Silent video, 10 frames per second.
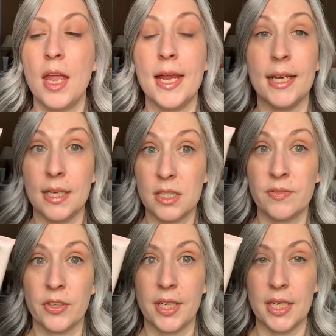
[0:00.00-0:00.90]
It is
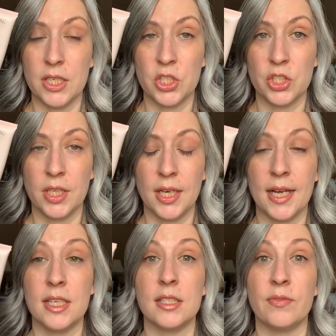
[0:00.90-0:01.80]
very conditioning
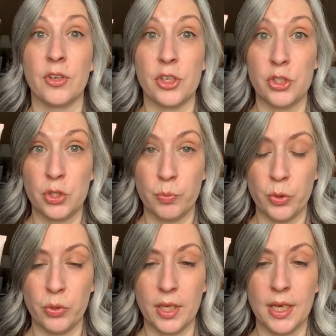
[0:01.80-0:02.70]
and it is very
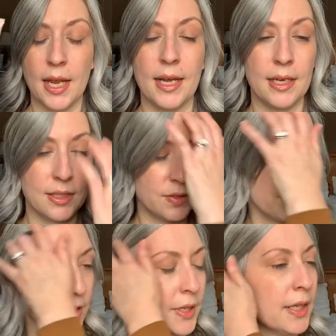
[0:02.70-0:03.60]
smoothing and it is
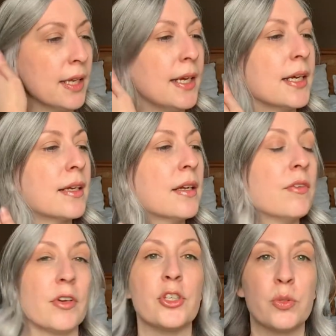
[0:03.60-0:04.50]
very like,
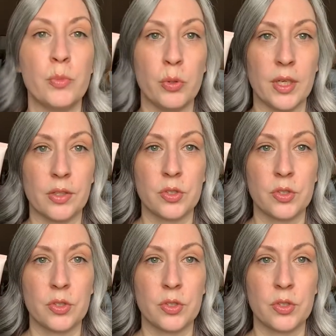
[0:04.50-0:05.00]
very smoothing.